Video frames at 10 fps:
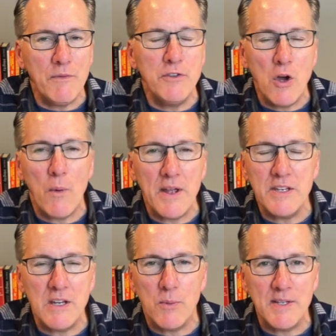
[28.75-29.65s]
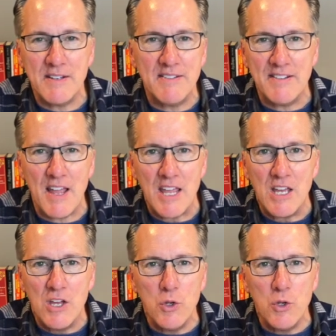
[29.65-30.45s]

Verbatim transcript: have no idea what to say.